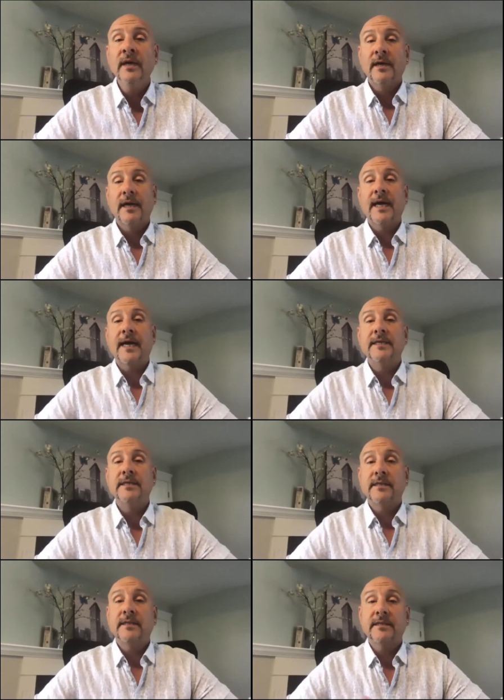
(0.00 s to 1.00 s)

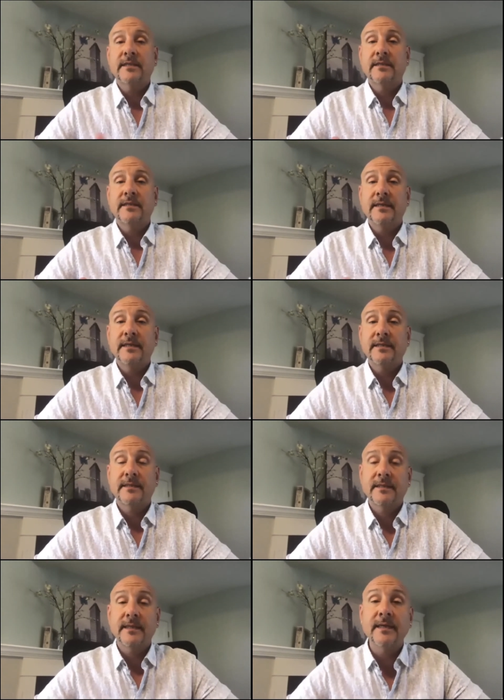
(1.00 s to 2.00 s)
And this
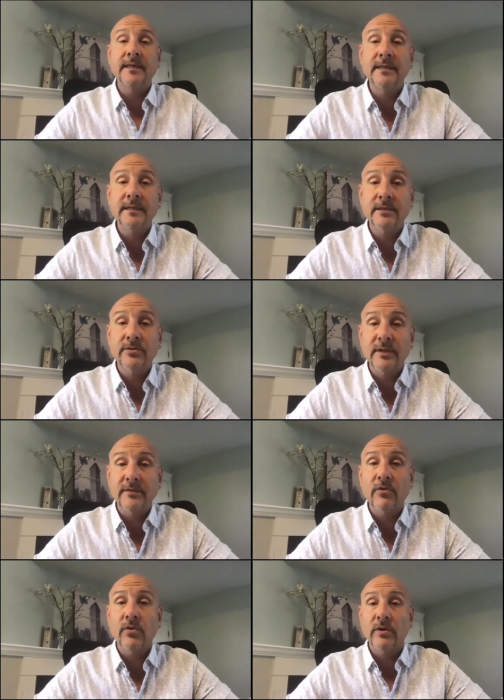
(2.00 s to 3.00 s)
this industry, of
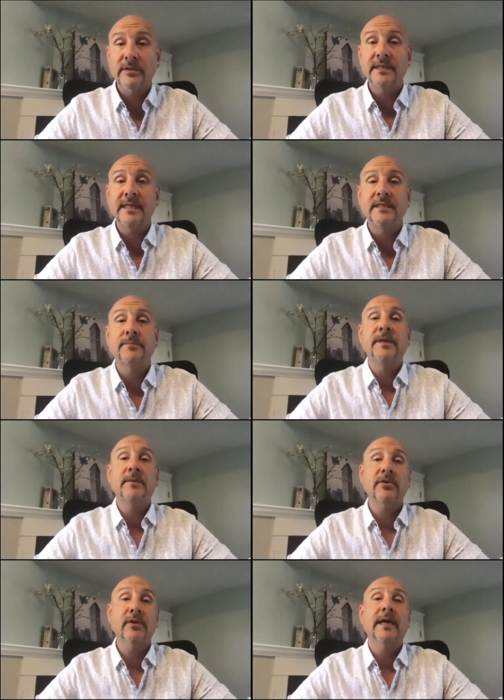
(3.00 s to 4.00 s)
course, needs
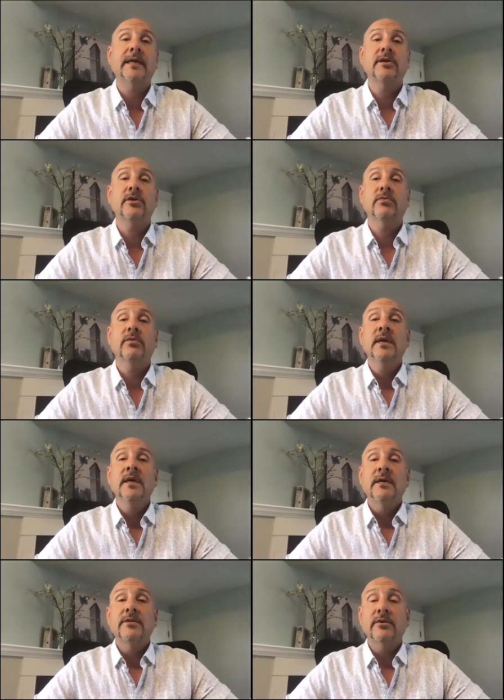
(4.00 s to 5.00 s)
people like you.
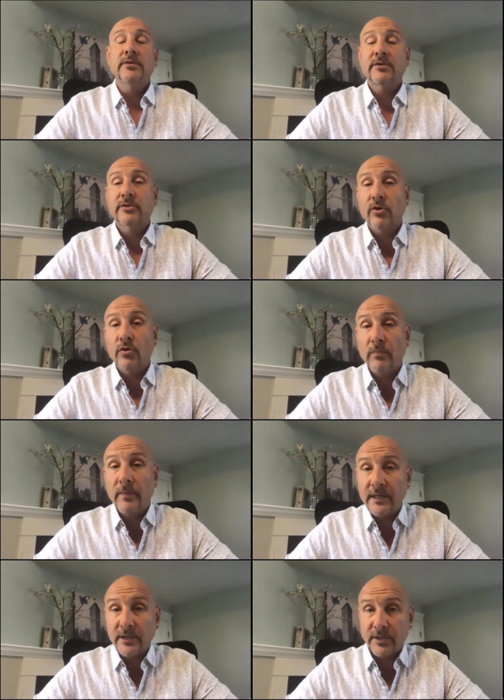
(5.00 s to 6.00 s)
There's so
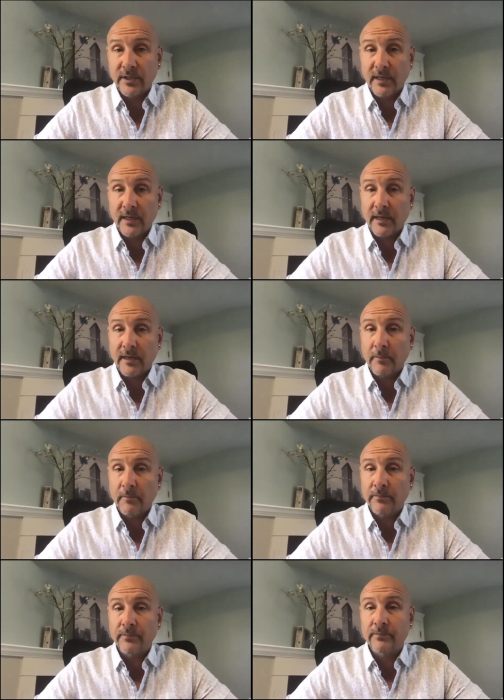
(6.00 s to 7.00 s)
much
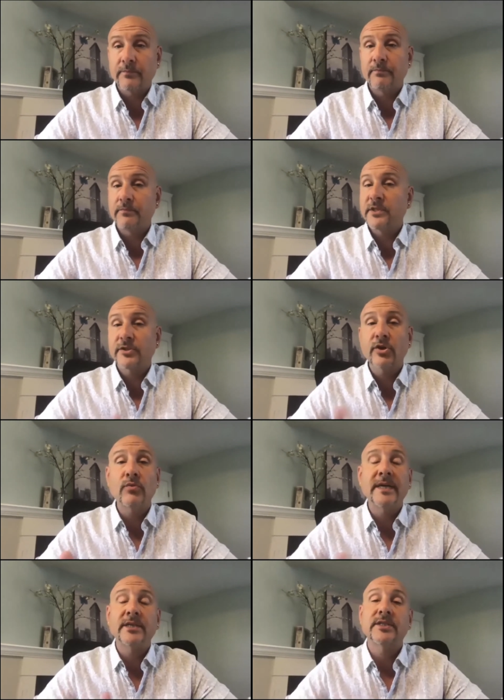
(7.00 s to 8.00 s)
um, so
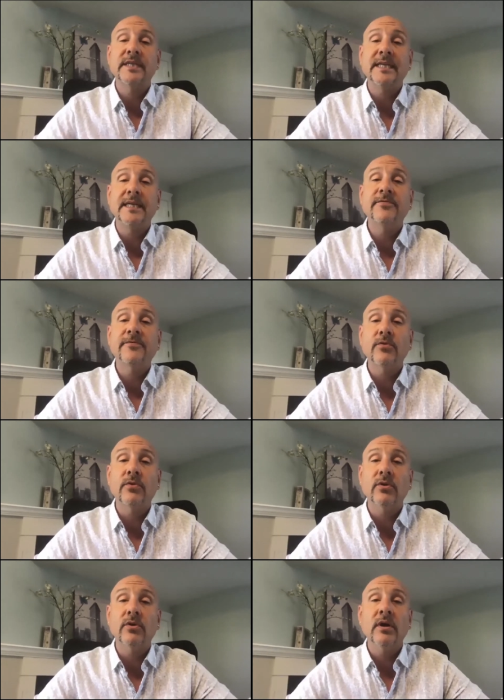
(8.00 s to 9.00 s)
much need
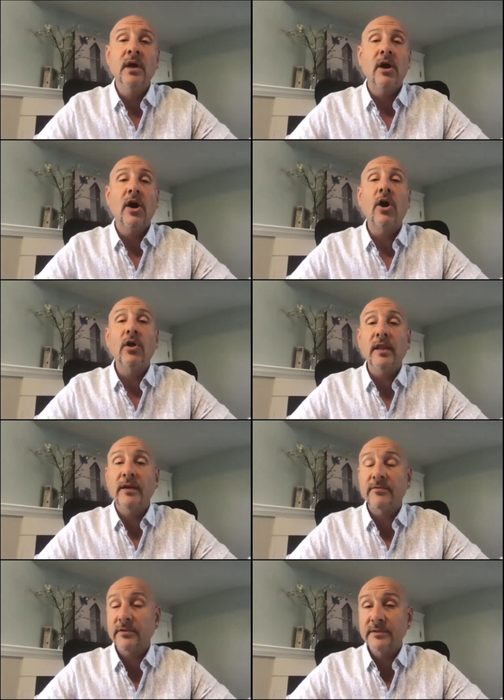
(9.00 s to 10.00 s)
for all
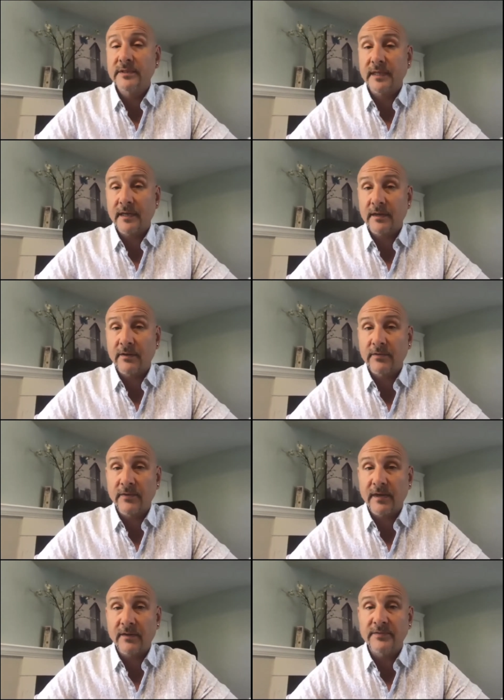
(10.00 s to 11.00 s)
levels of,
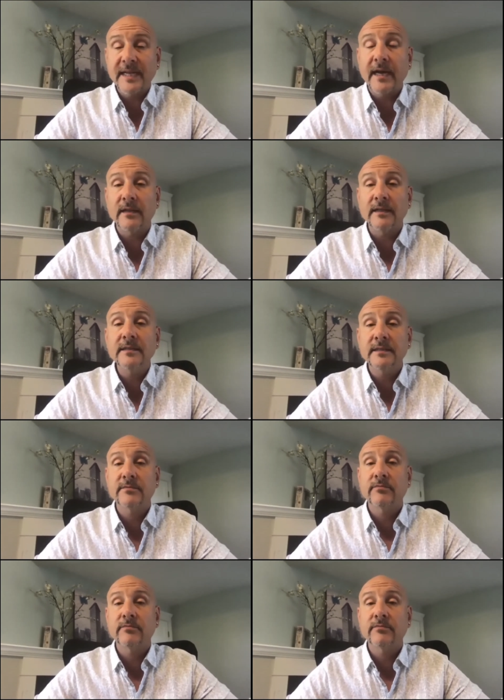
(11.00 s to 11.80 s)
of talent